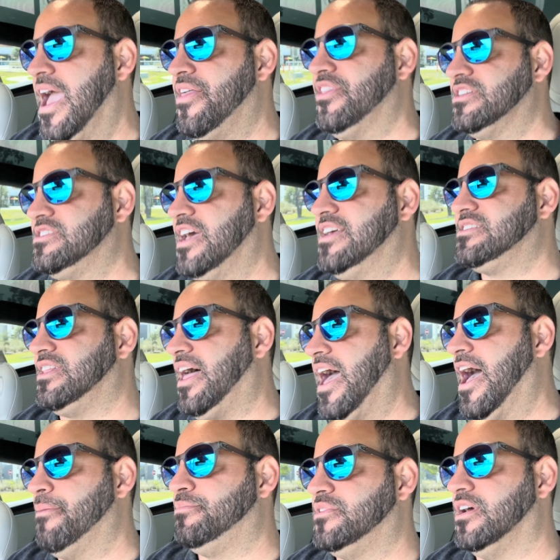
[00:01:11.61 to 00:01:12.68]
and the Tesla
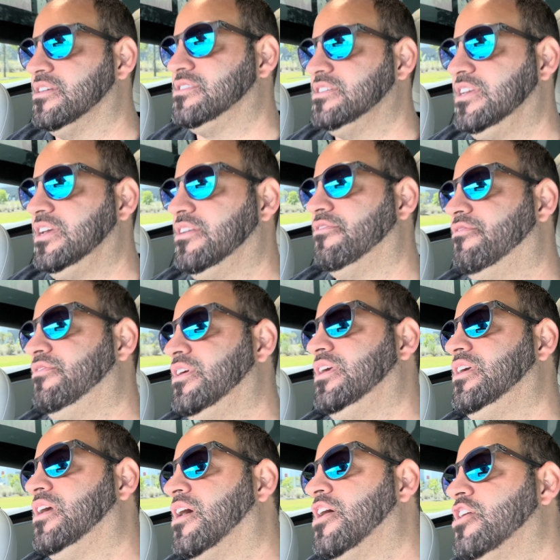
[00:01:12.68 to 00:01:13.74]
app does need
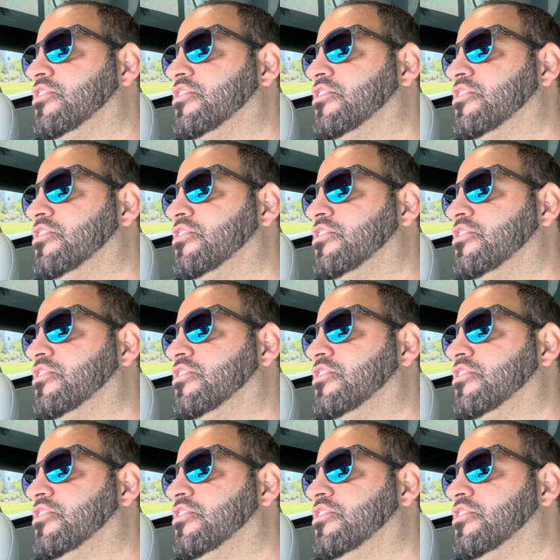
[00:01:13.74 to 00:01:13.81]
V